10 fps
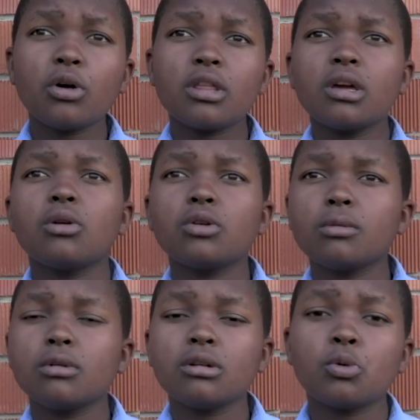Oh,
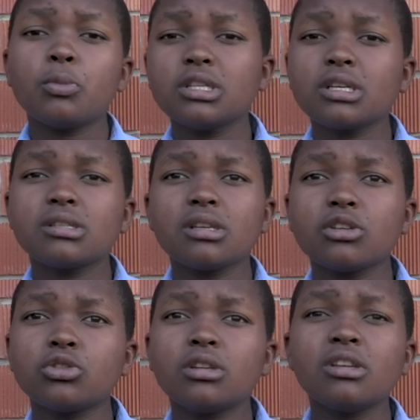the robotics
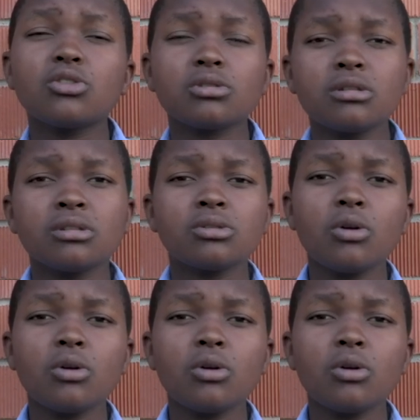section is